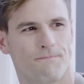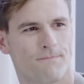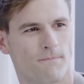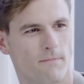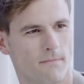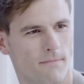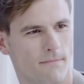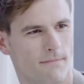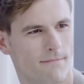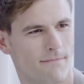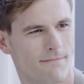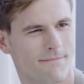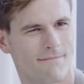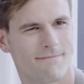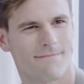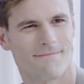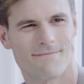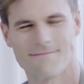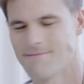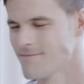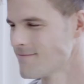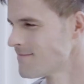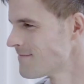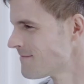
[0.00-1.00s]

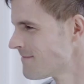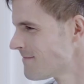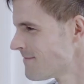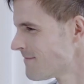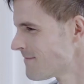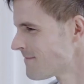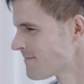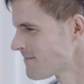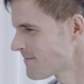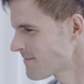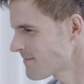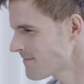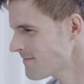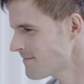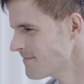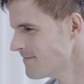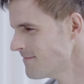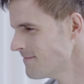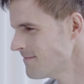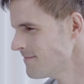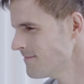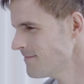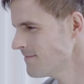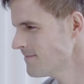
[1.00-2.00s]

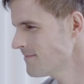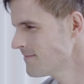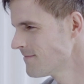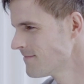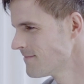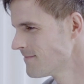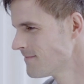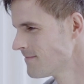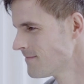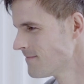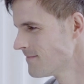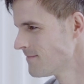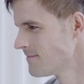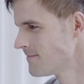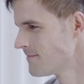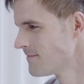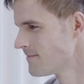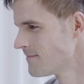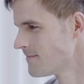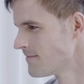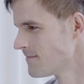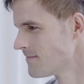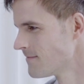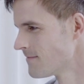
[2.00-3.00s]

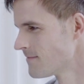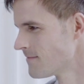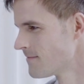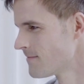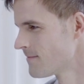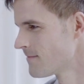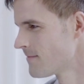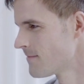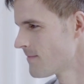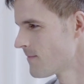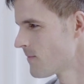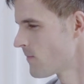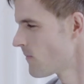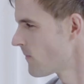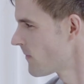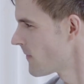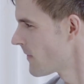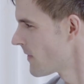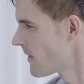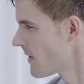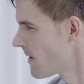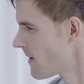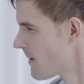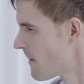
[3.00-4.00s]

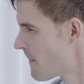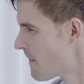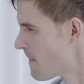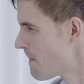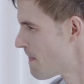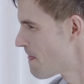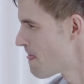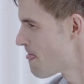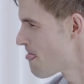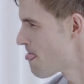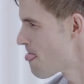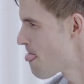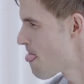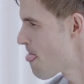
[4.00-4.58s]
No words are spoken by the person on screen.